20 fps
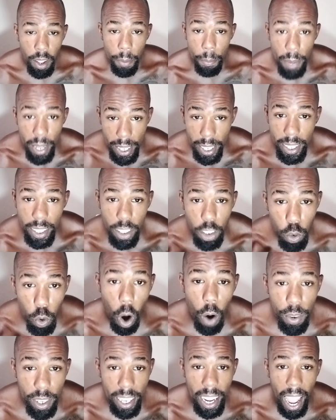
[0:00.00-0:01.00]
Meaning you
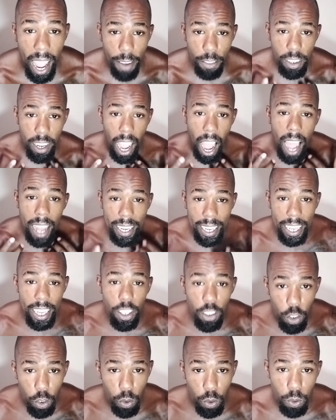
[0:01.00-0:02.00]
already have God
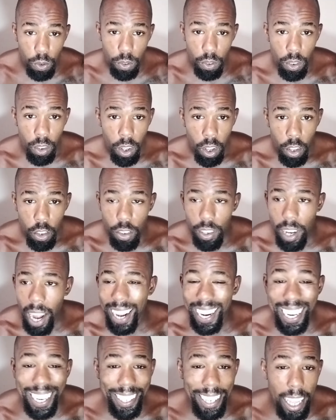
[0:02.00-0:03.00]
in you. You're
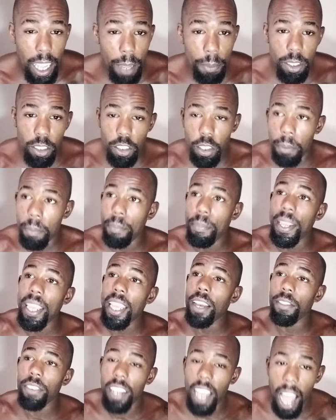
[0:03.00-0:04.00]
not claiming to
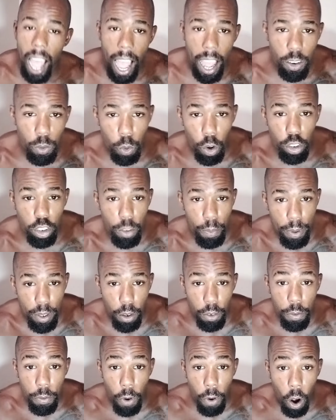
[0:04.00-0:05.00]
be of God, worshiping
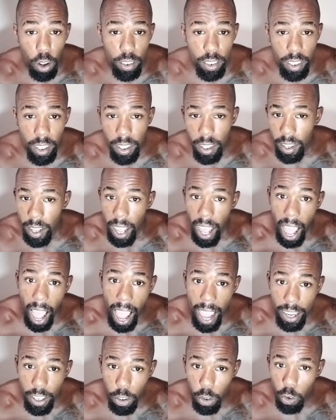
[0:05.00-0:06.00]
a false
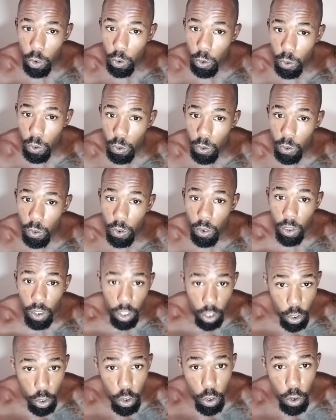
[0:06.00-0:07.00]
idol.
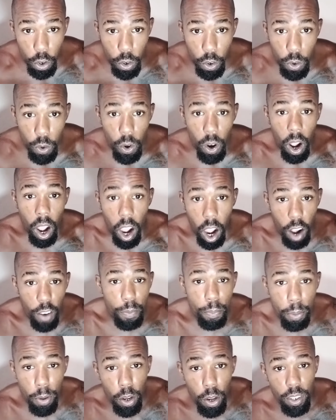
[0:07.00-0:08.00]
You're
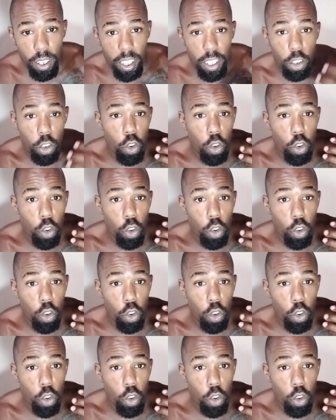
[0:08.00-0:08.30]
of purity.